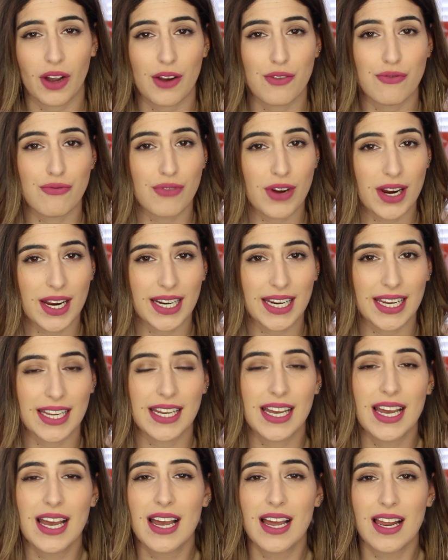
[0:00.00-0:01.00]
I
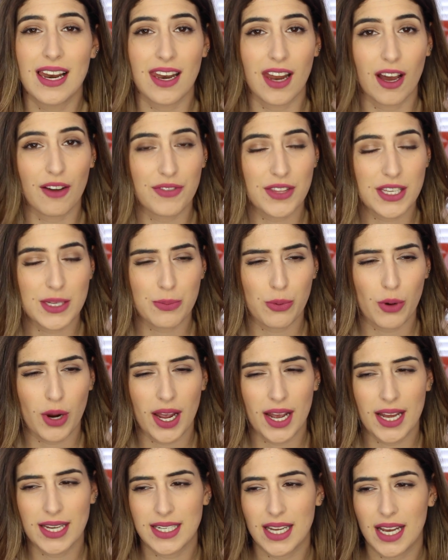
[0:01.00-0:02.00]
really love this
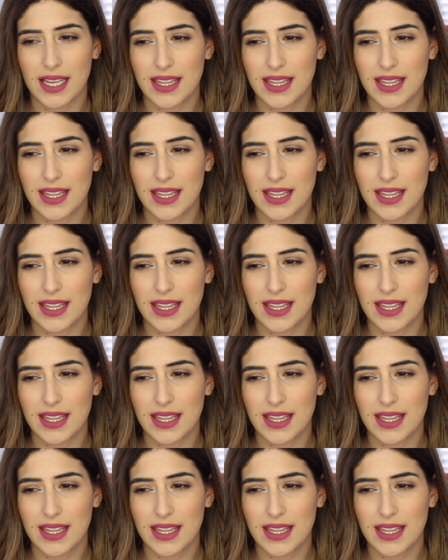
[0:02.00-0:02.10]
brand.